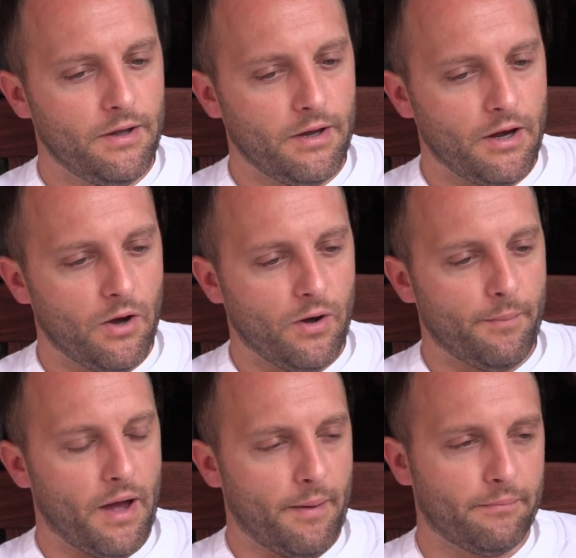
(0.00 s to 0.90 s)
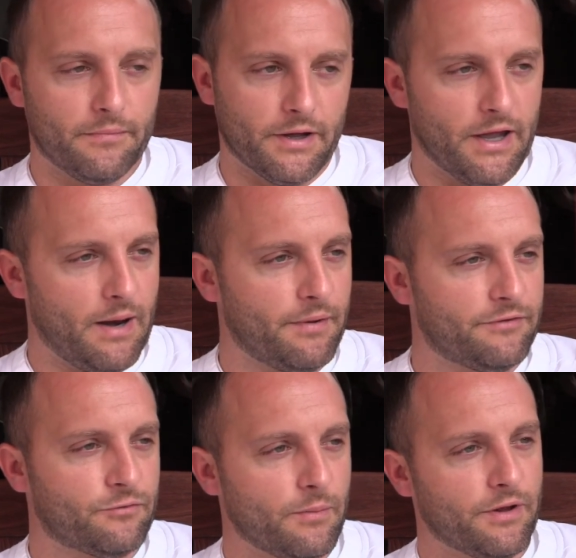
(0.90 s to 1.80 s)
you know, I'm
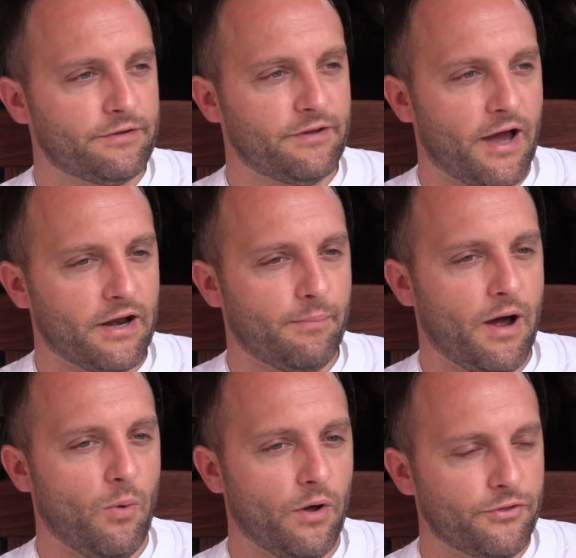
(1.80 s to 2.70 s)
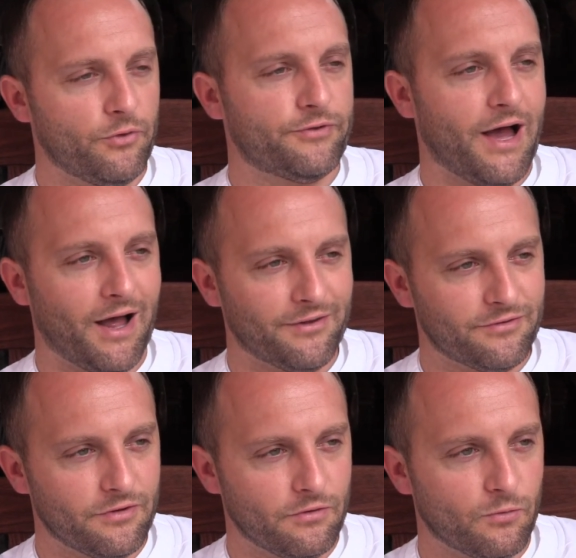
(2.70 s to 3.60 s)
extremely excited about what those
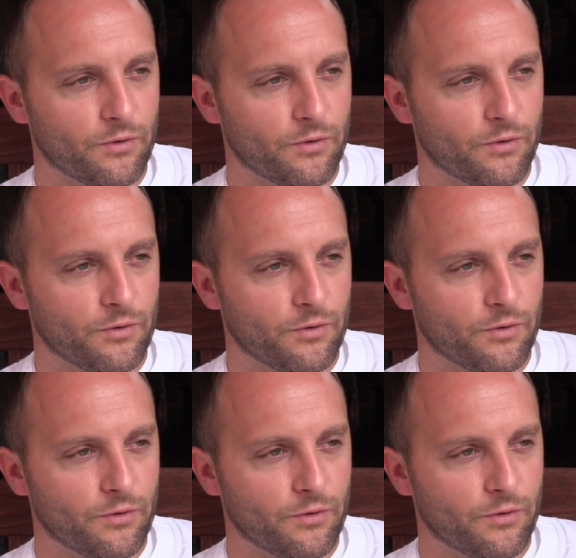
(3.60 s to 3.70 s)
guys